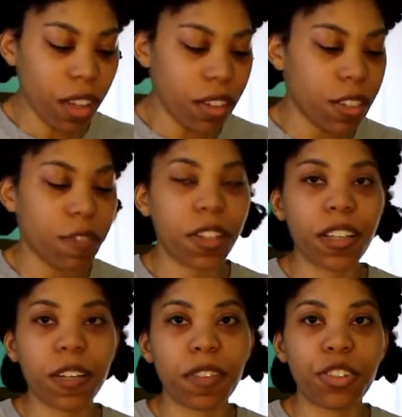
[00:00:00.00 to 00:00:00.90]
Definitely
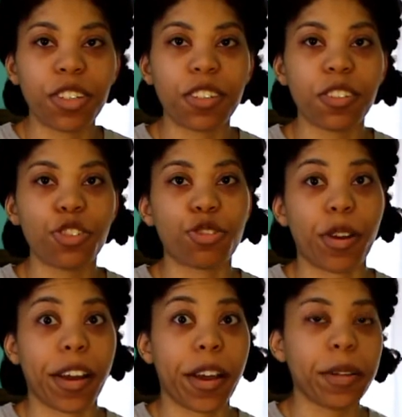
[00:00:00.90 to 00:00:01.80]
give the drinks a
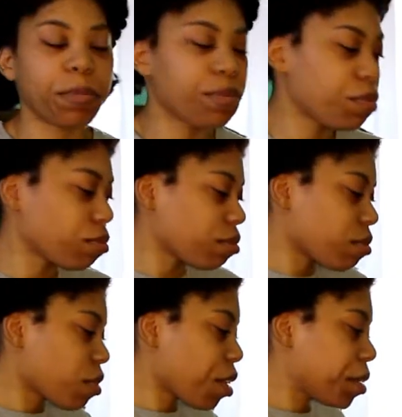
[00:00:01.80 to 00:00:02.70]
try,
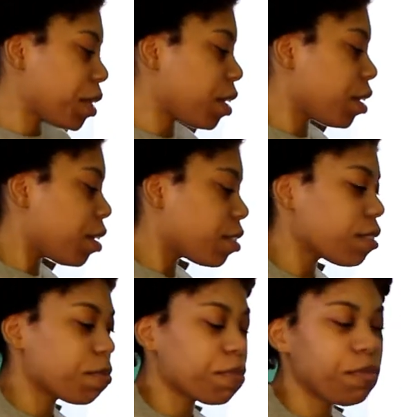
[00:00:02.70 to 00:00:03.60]
and
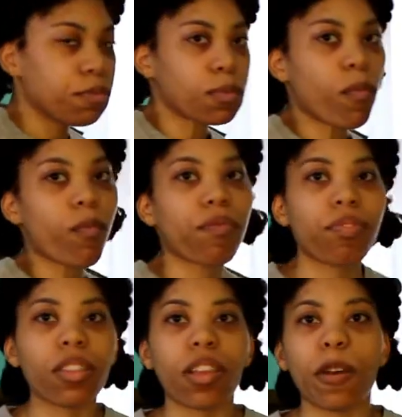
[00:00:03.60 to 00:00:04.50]

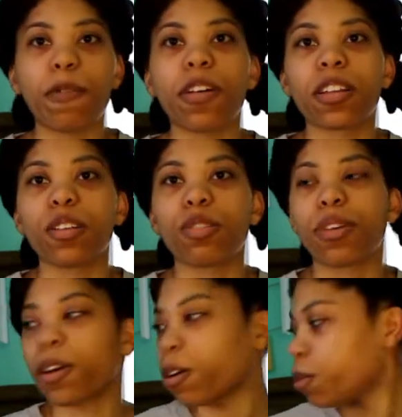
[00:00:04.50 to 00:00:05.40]
if you like this
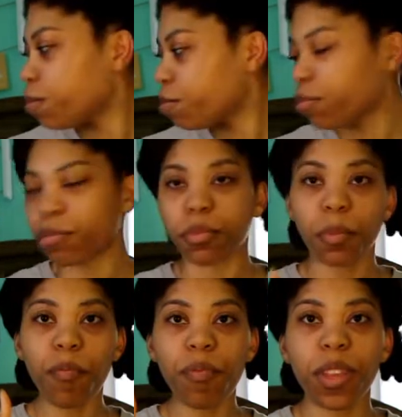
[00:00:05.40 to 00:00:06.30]
video,
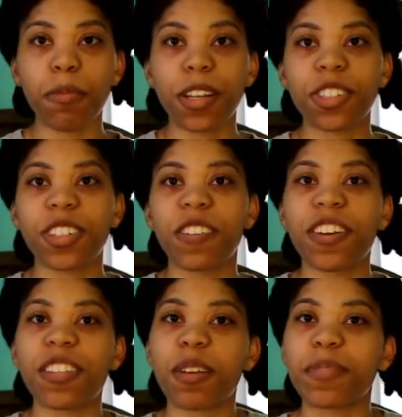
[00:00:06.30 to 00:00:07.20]
make sure you give it a
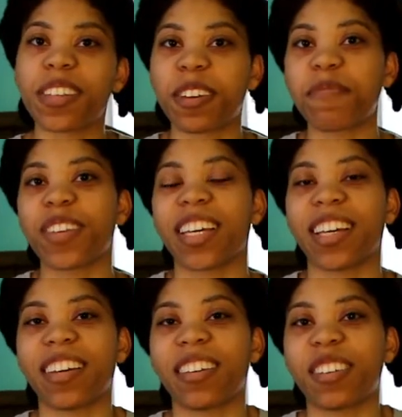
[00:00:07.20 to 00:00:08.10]
thumbs up,
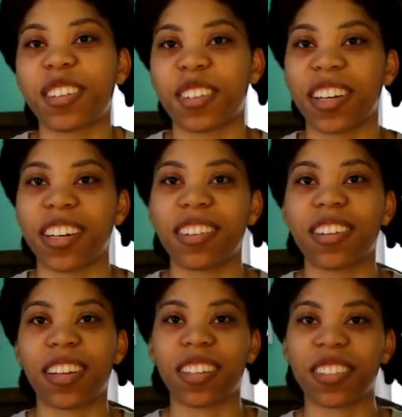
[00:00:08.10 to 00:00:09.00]
and I'll see you guys in the next